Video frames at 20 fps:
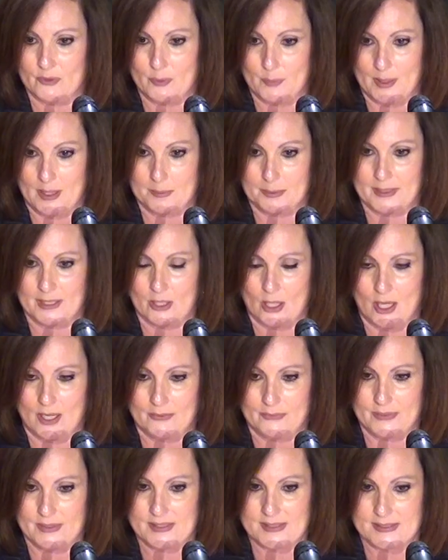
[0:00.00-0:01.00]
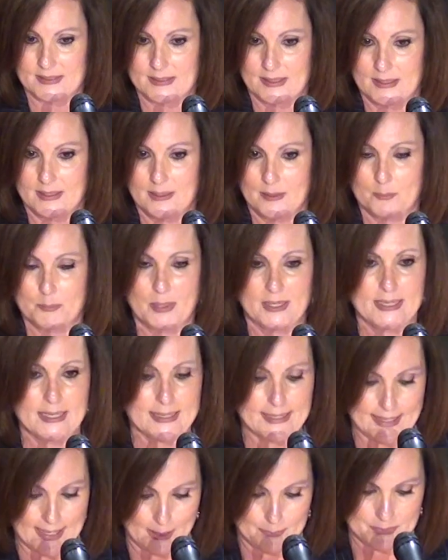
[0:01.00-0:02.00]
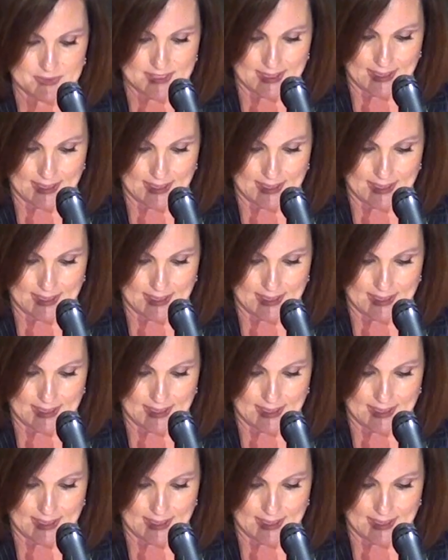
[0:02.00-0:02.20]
for public office, but he kept